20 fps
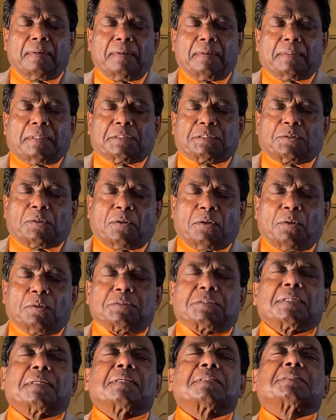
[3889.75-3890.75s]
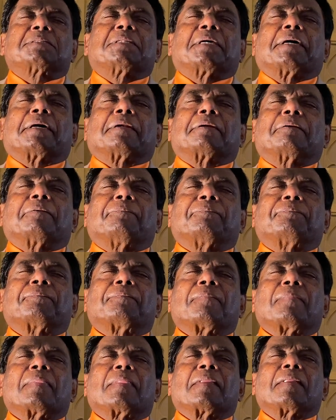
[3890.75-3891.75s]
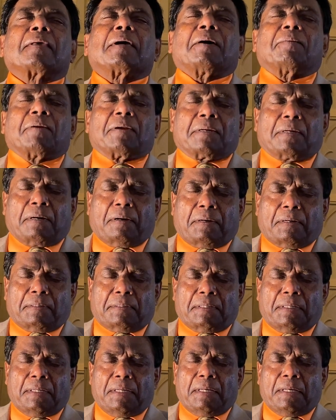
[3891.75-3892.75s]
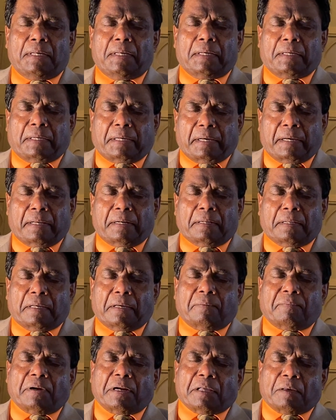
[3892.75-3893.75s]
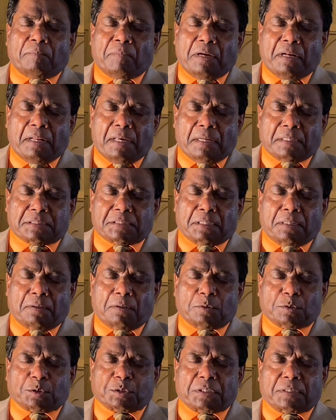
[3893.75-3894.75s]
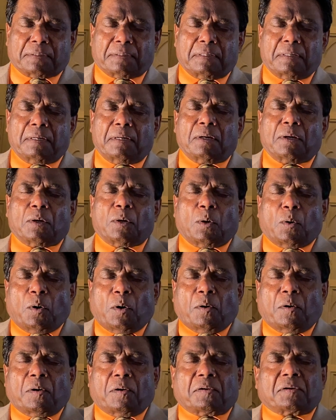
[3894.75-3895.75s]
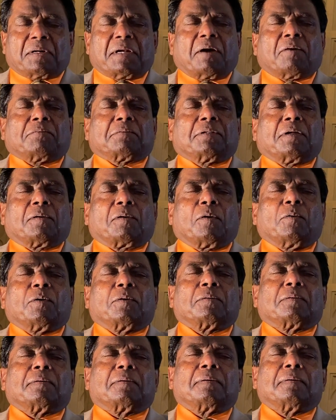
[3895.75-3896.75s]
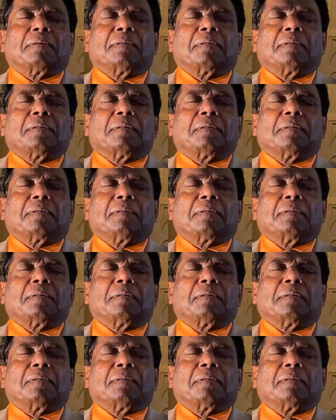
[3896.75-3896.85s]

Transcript: the solution is there. Our God can give an immediate solution or down the road,